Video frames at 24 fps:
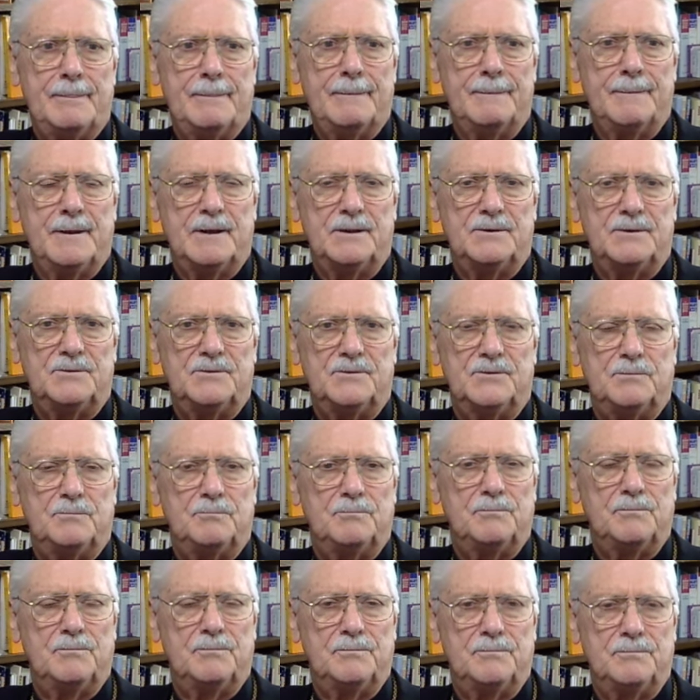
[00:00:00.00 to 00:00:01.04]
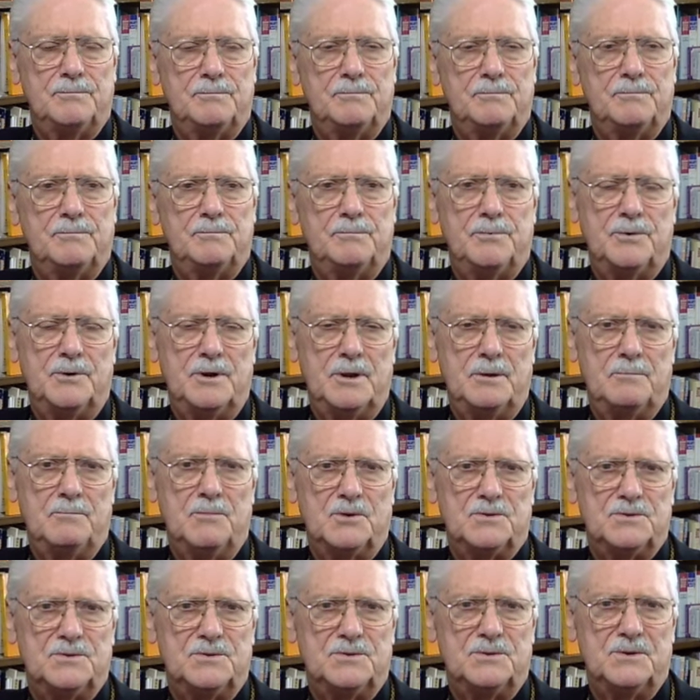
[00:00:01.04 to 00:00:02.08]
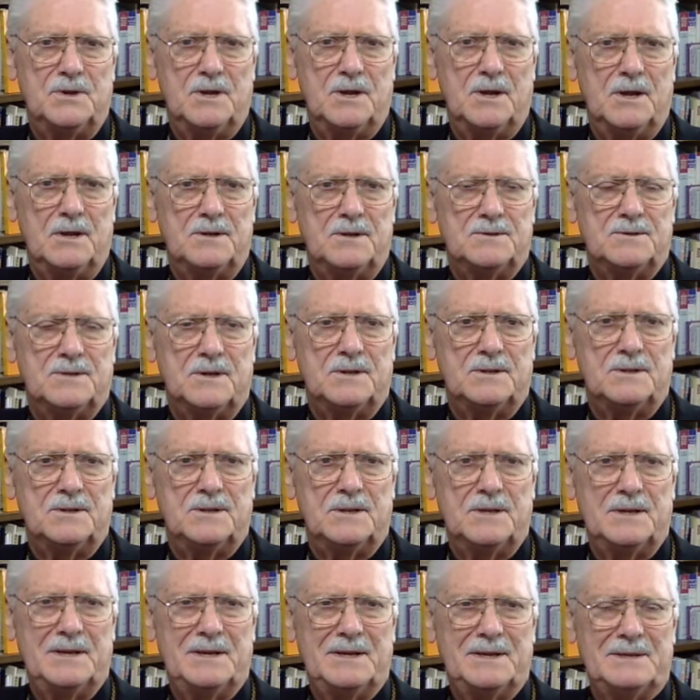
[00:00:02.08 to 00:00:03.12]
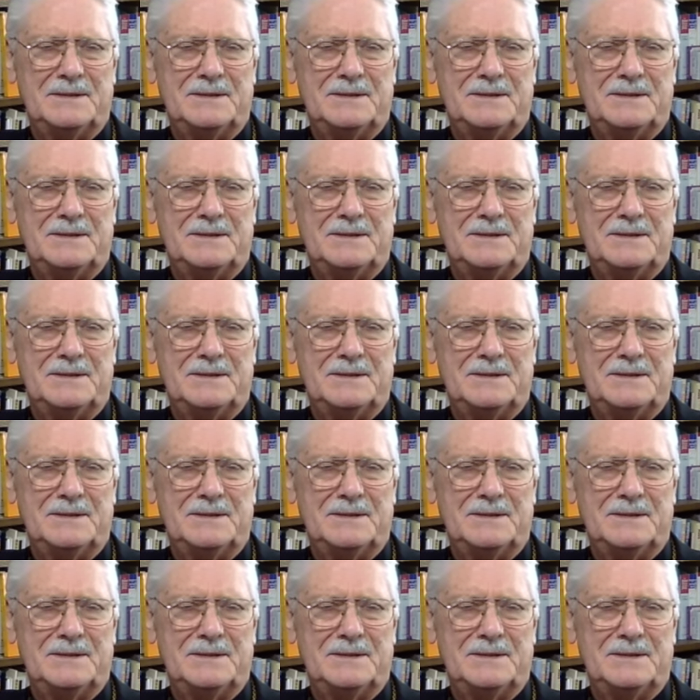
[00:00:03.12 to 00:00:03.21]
That's pretty much the case, I think.